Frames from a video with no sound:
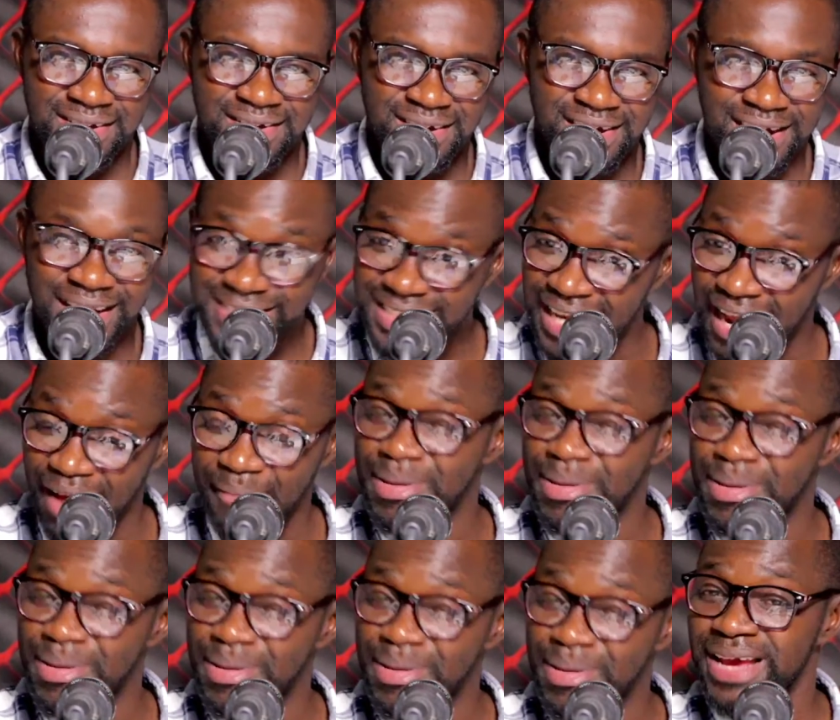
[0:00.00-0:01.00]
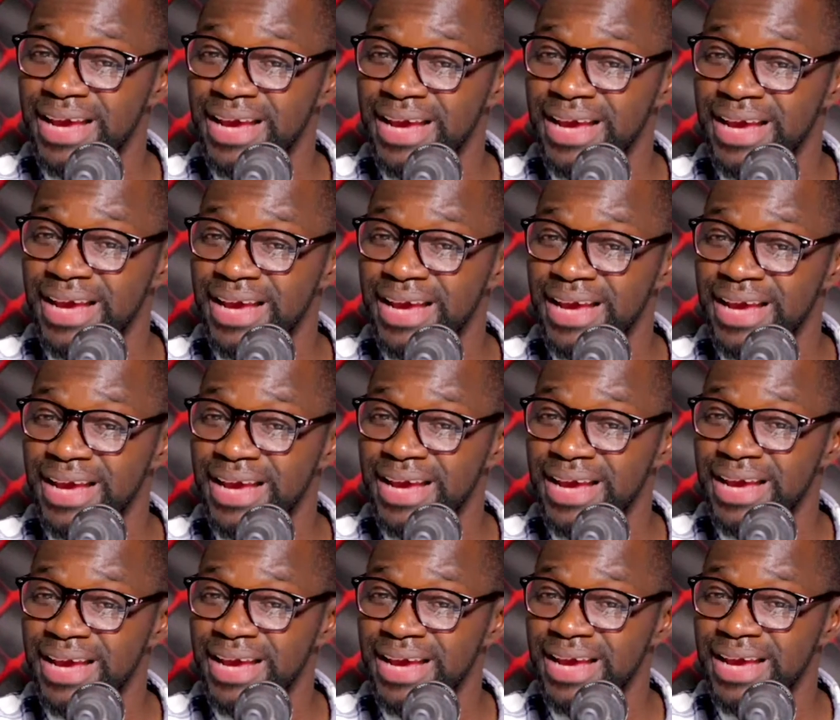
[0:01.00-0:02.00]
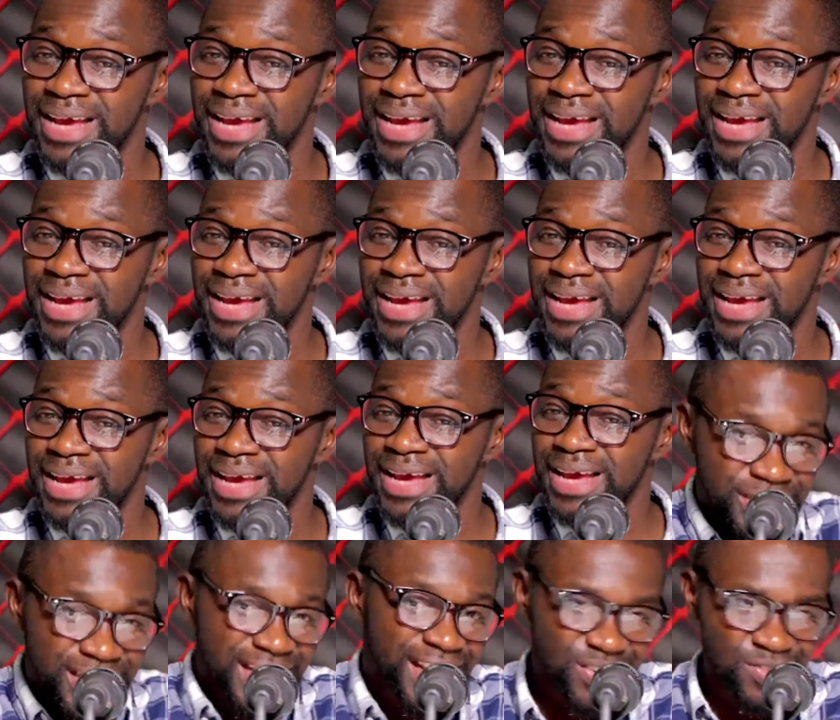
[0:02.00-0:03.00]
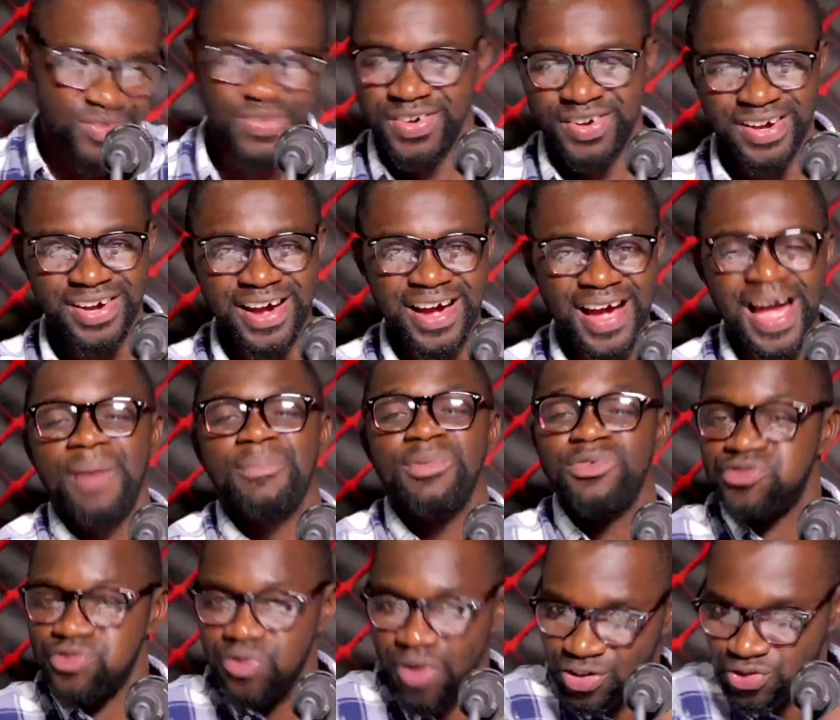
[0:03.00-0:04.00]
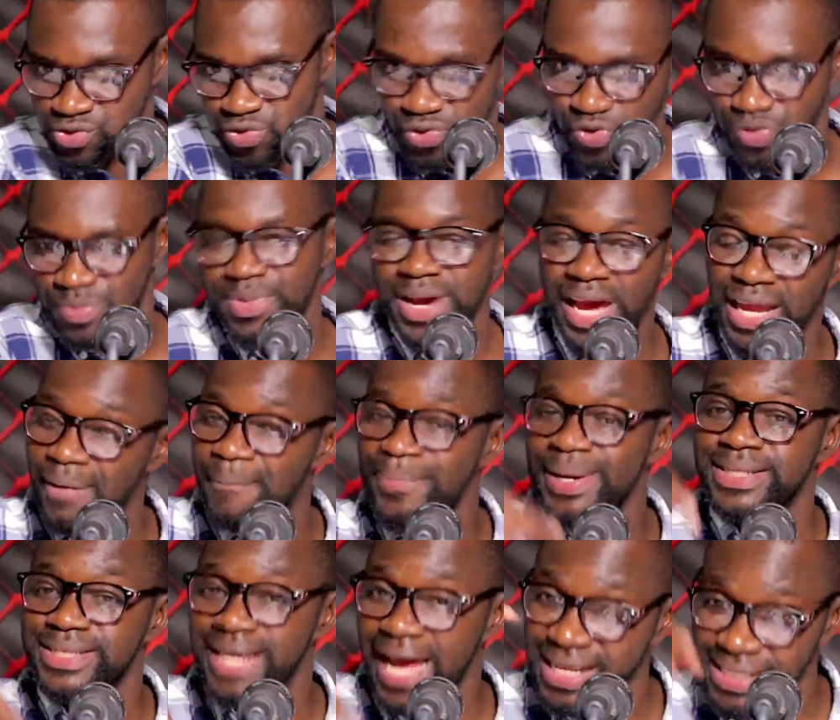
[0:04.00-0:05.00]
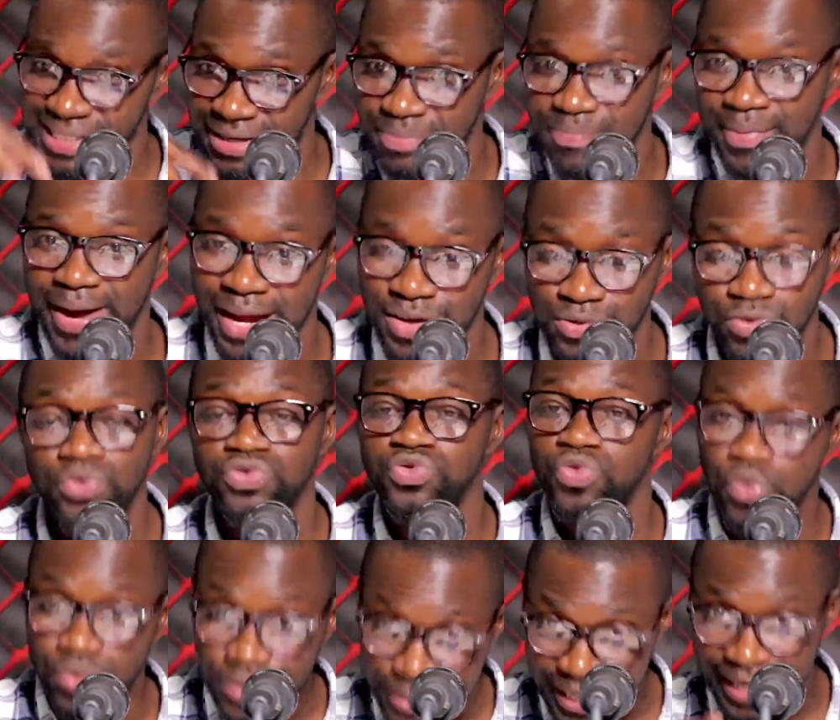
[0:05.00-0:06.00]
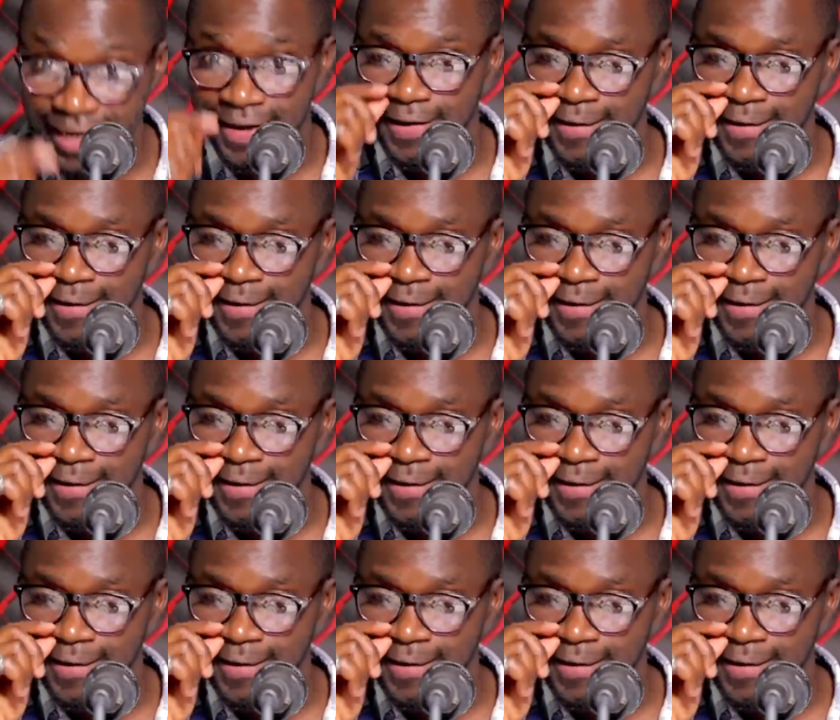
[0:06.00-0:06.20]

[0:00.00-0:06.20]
etina me ya nko for the comment bomb say don't go there no ame fo aso no me anam lesa asen by don't go there